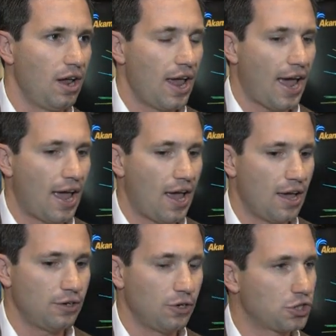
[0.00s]

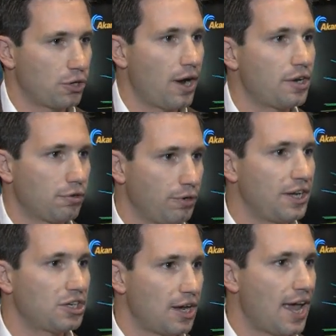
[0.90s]
and you're trying to
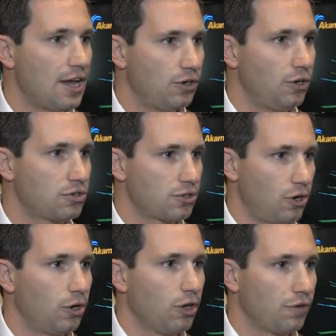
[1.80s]
reach end users
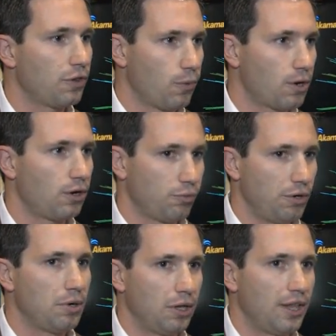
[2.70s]
all over the world, we
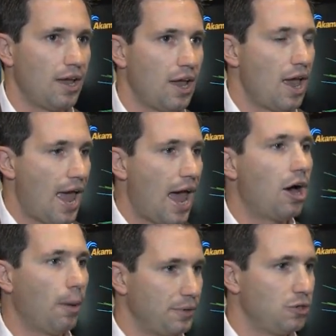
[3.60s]
really
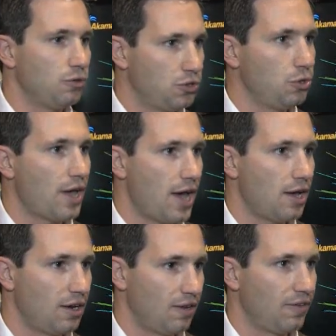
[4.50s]
help you do that
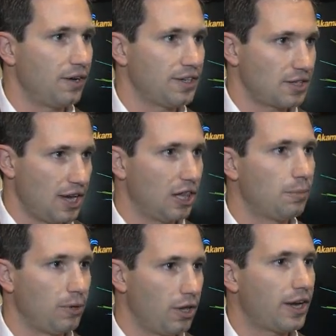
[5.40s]
in a very
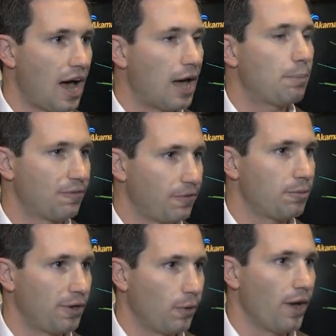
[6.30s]
scalable and
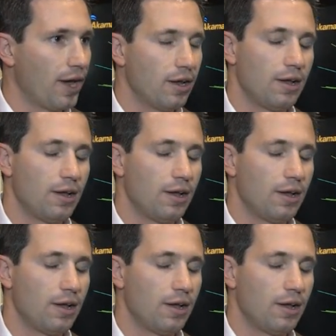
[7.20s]
high-performing way.